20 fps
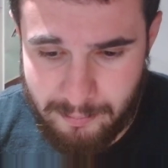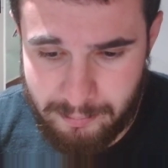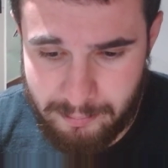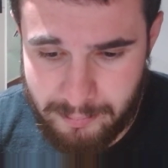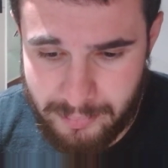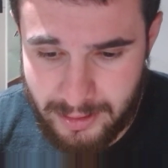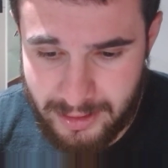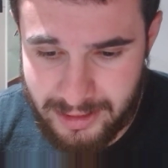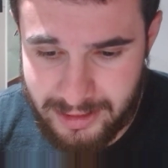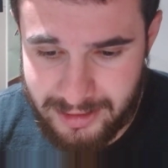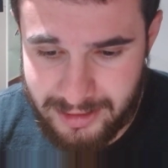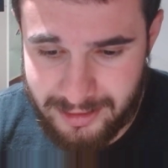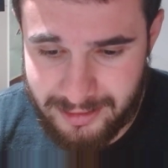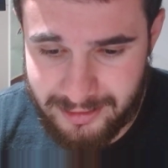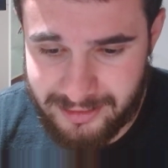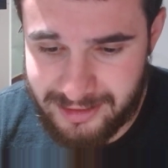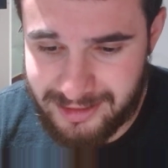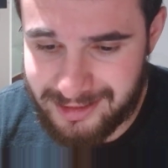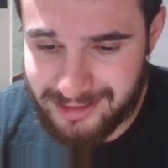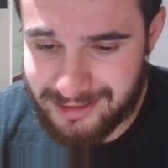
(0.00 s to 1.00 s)
But
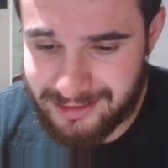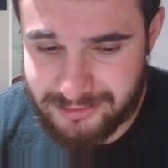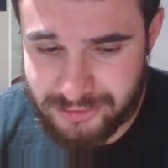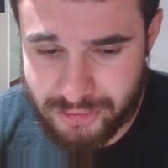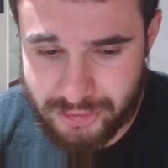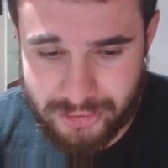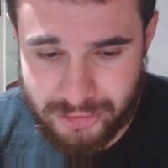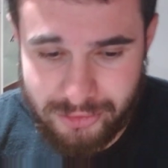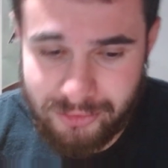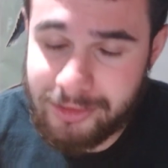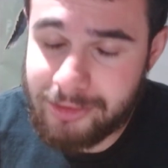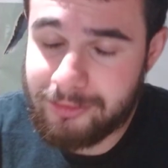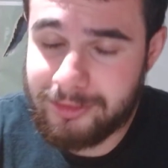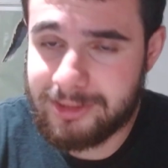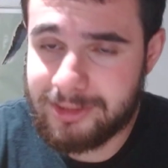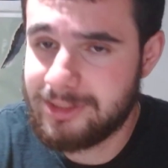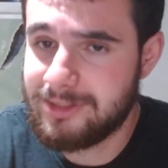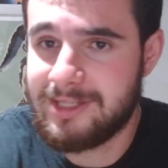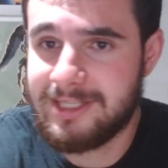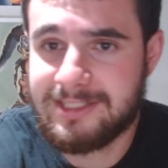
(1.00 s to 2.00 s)
they chew you
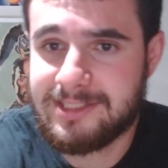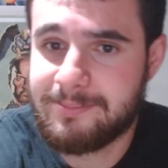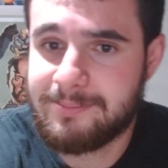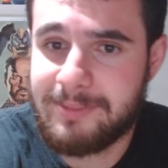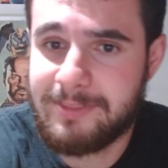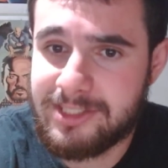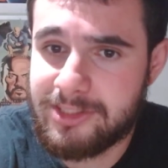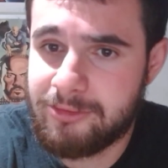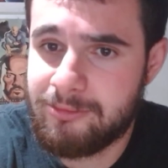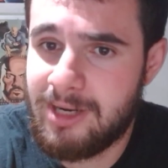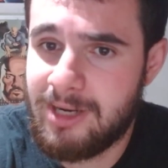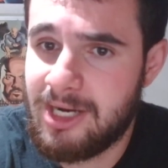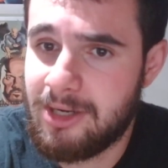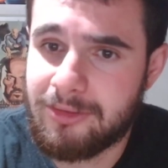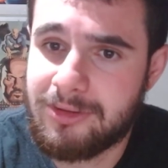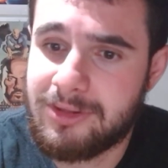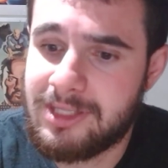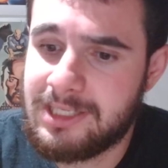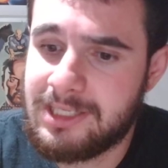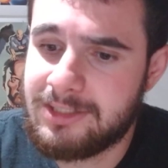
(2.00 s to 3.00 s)
and they spit you
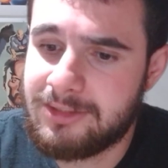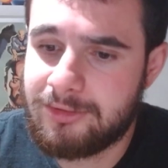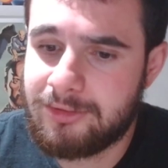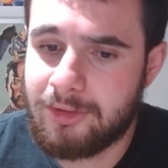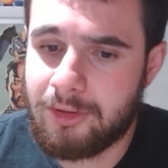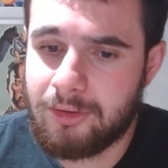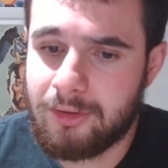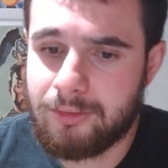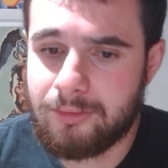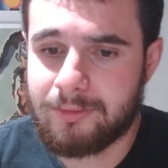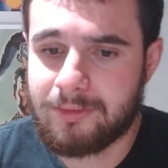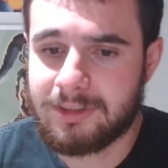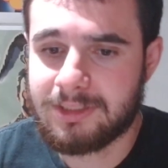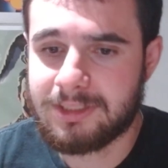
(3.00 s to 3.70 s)
out. They don't